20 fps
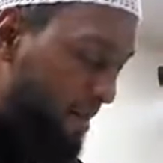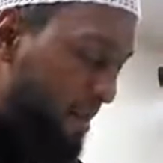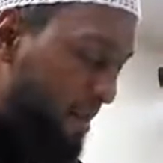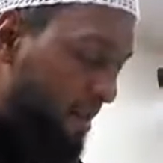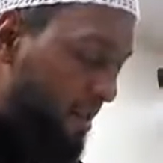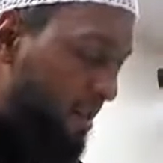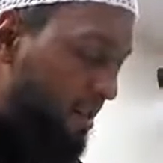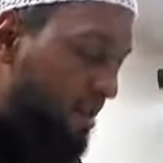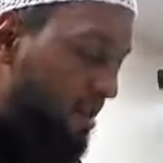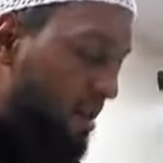
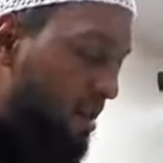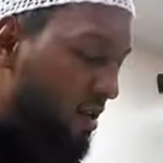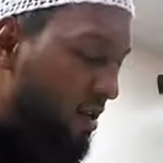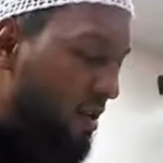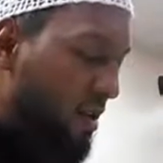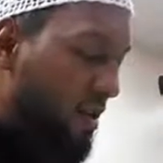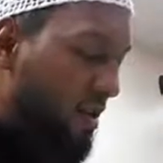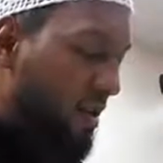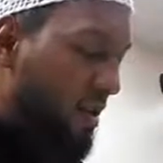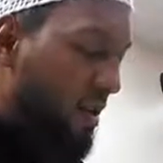He said the
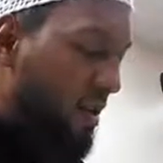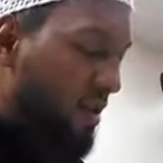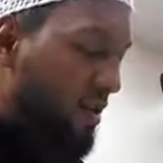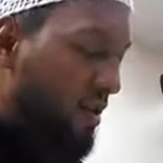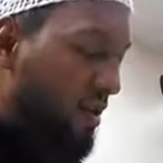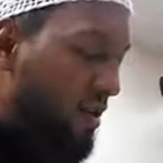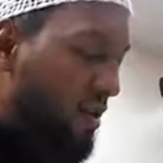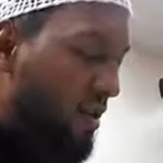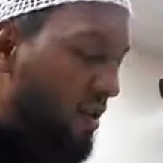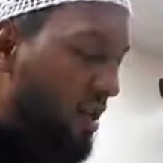ulama have
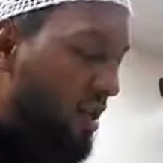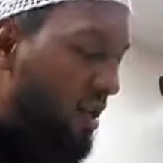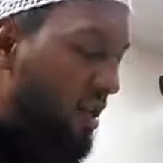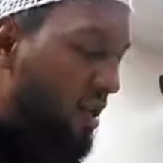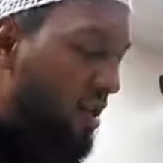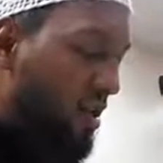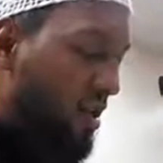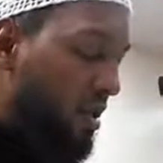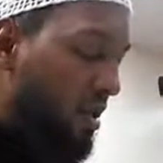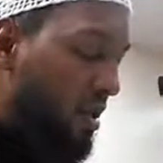
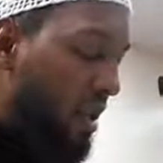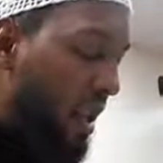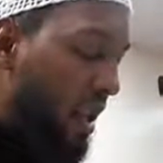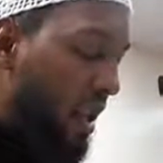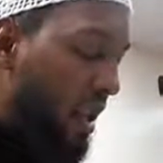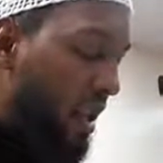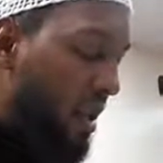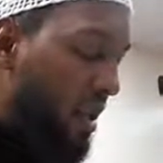agreed that